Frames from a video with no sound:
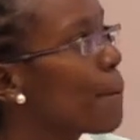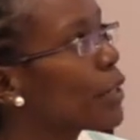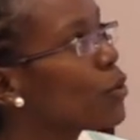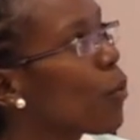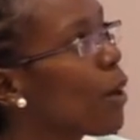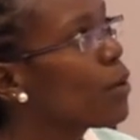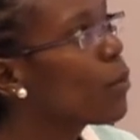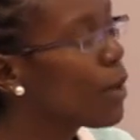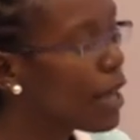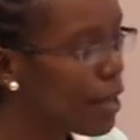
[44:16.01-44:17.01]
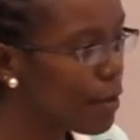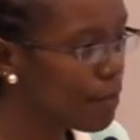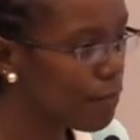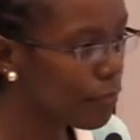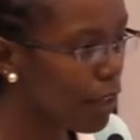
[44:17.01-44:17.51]
But when
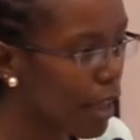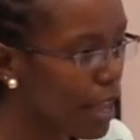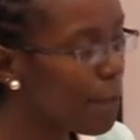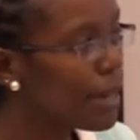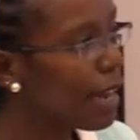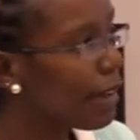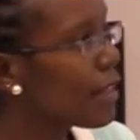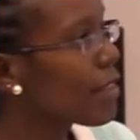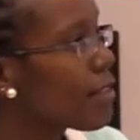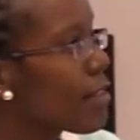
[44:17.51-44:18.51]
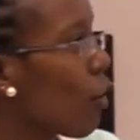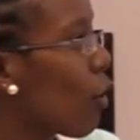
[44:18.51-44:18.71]
we immediately the